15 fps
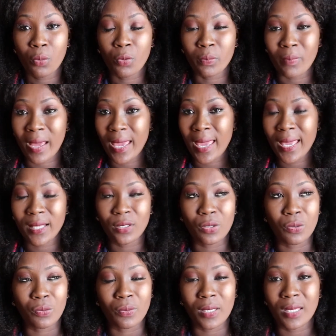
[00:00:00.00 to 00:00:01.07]
with my AA
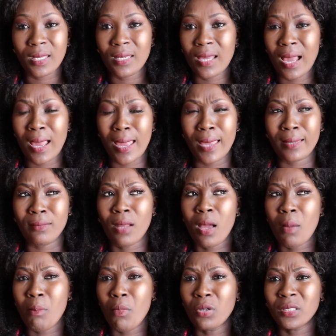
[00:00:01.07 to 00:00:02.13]
degree, and
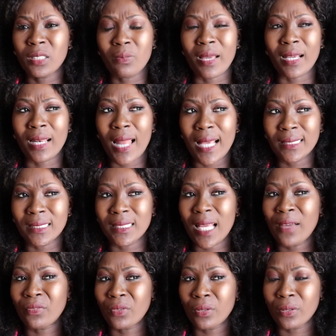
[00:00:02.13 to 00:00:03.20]
most of my classes,
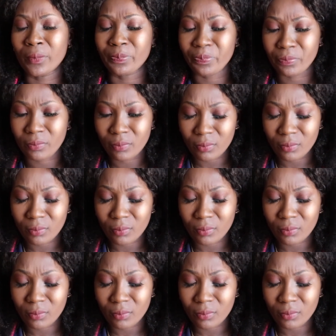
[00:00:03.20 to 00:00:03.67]
after